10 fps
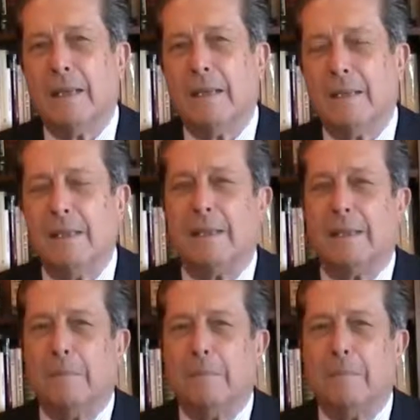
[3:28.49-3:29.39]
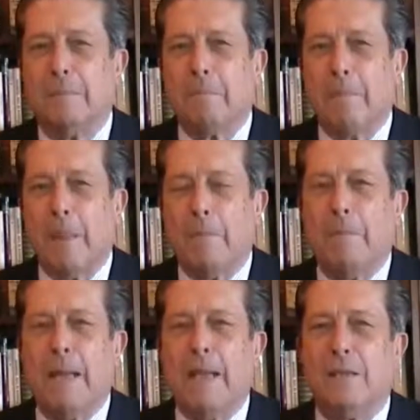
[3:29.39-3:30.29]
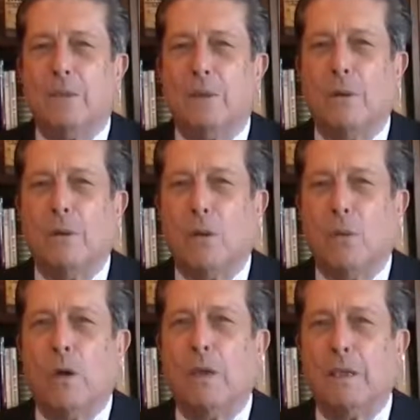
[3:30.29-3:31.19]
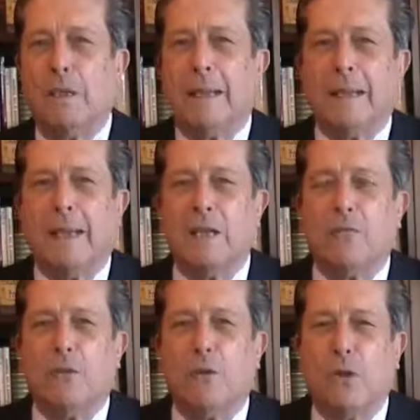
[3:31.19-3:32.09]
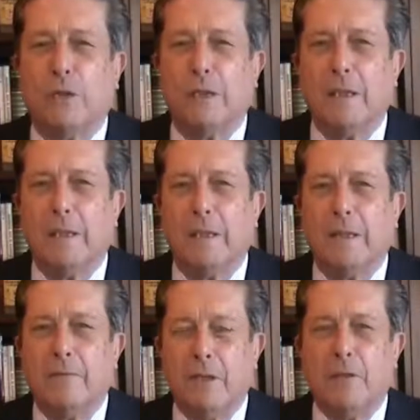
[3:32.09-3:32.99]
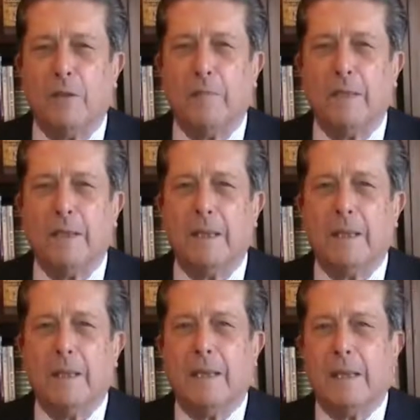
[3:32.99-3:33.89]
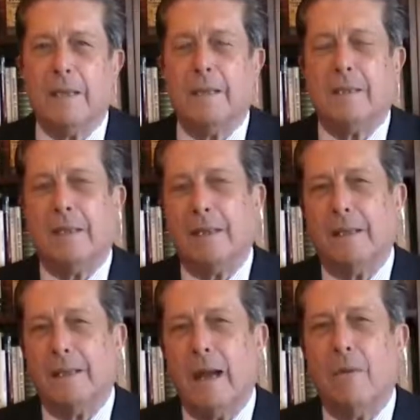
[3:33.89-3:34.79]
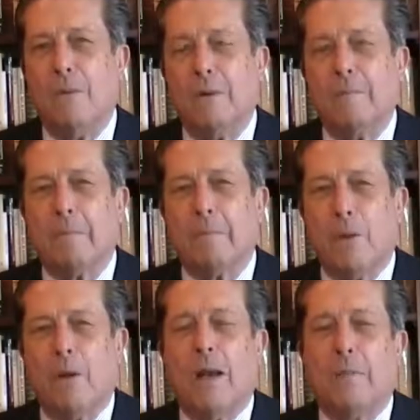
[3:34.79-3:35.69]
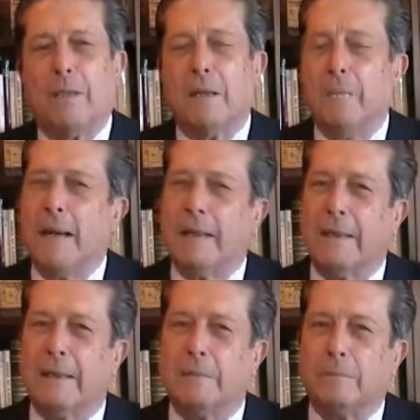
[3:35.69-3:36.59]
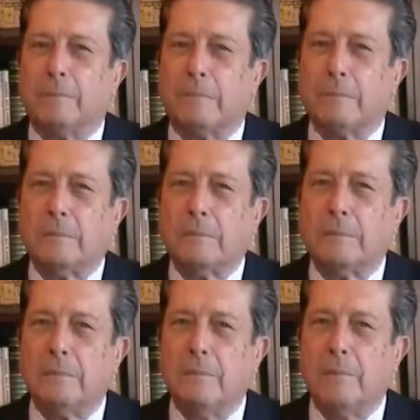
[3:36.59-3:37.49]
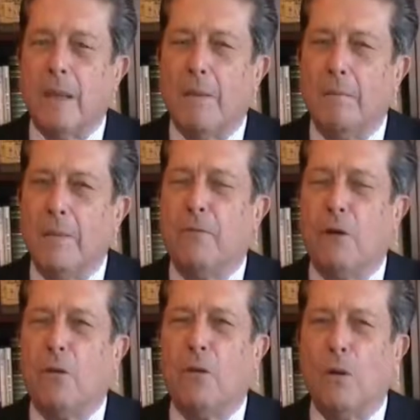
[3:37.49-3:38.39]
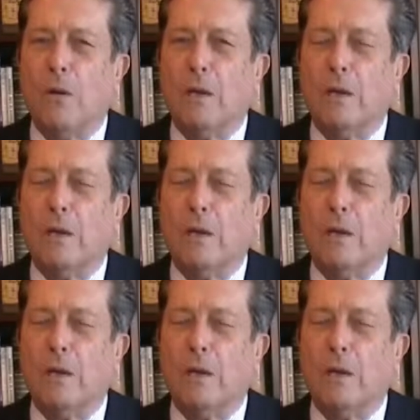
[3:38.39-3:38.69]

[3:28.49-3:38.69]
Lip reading: system based on equality but has forgotten freedom is now collapsing. But before long,